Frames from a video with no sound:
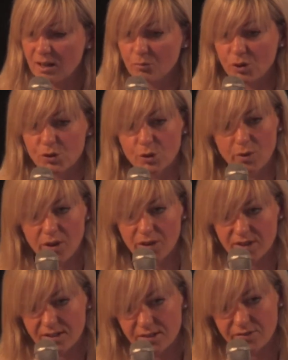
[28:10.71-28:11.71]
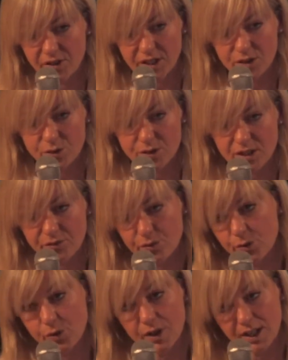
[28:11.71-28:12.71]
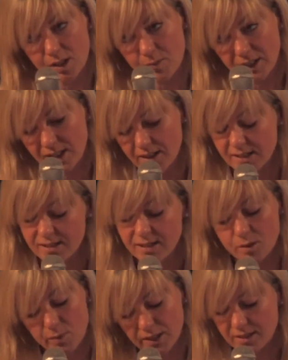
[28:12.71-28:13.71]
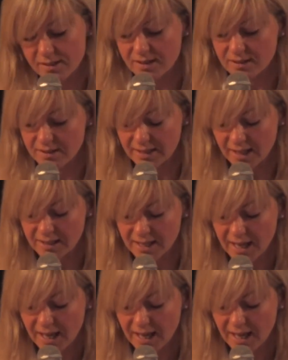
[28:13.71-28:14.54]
Not sure whether this is very interesting for anybody that is here, but I'll still say it.